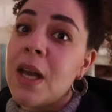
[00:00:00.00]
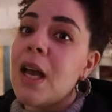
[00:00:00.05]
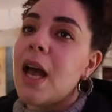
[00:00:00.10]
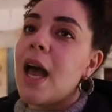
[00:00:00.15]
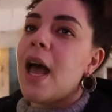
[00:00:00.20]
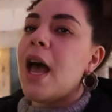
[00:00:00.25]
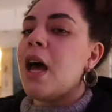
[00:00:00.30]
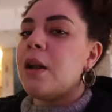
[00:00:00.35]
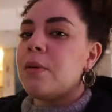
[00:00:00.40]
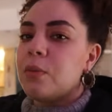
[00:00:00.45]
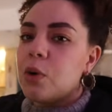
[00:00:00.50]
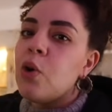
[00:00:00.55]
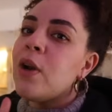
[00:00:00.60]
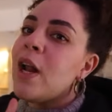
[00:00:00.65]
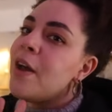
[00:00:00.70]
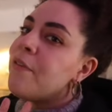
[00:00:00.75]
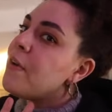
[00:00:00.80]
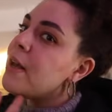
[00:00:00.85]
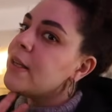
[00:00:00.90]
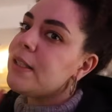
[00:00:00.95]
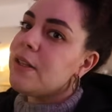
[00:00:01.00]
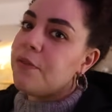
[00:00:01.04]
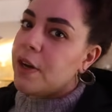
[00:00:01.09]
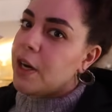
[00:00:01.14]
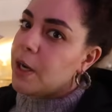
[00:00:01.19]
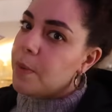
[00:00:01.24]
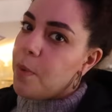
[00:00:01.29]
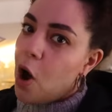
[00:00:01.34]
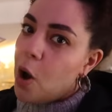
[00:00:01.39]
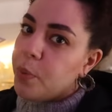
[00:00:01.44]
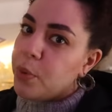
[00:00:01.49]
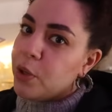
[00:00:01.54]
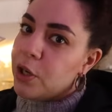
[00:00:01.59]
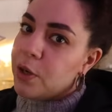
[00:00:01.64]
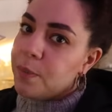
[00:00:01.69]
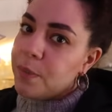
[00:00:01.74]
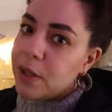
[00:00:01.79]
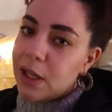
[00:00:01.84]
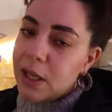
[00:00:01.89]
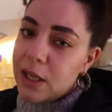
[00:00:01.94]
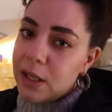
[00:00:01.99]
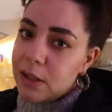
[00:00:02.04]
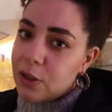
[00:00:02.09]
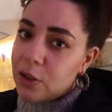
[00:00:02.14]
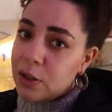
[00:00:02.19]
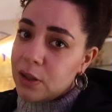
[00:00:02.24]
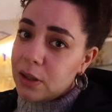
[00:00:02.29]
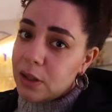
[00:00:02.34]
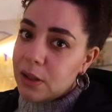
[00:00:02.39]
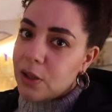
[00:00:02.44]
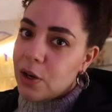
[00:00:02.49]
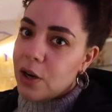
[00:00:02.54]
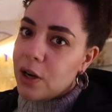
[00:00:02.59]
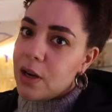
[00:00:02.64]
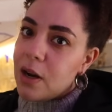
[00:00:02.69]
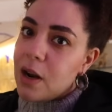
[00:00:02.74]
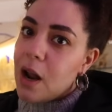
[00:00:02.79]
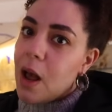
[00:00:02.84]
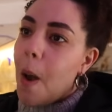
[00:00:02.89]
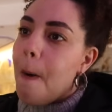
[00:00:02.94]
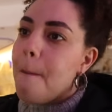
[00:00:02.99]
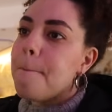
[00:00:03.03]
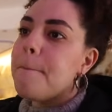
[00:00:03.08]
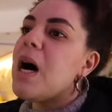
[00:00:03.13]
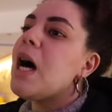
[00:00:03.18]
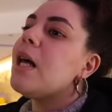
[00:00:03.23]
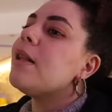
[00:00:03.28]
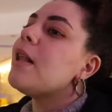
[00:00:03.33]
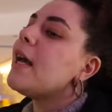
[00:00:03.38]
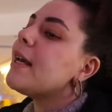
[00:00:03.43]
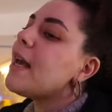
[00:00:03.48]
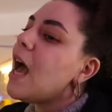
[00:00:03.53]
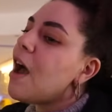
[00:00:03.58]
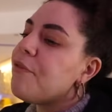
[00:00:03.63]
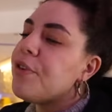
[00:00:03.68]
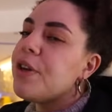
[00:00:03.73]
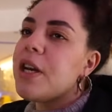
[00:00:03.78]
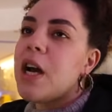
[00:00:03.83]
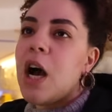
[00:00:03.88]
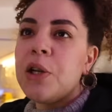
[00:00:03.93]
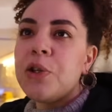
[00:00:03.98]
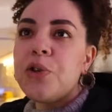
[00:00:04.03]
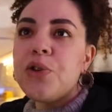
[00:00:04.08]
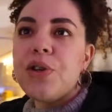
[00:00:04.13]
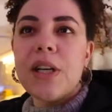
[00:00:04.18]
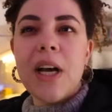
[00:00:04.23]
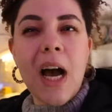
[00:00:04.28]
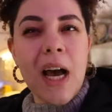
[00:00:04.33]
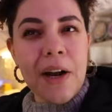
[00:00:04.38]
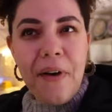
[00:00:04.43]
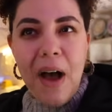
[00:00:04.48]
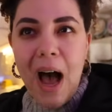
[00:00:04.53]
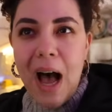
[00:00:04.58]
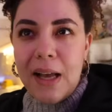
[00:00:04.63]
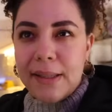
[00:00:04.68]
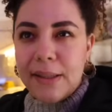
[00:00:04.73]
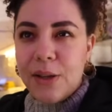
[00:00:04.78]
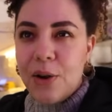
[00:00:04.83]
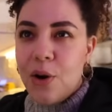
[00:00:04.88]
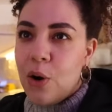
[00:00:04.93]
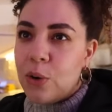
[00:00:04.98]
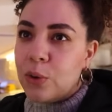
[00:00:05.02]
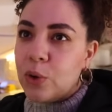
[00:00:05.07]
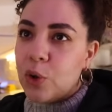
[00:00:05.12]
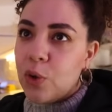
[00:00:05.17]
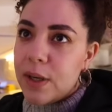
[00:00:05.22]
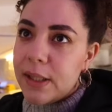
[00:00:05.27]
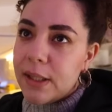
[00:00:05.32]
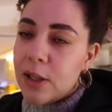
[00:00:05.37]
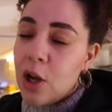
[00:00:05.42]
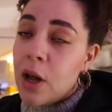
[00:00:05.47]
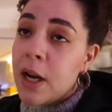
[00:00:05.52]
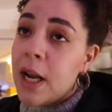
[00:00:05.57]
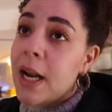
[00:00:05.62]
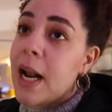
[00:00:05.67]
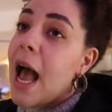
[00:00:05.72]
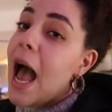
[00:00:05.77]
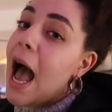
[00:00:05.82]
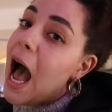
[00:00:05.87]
And Konefa is a very popular Middle Eastern dessert, but like every country kind of has their own twist on it.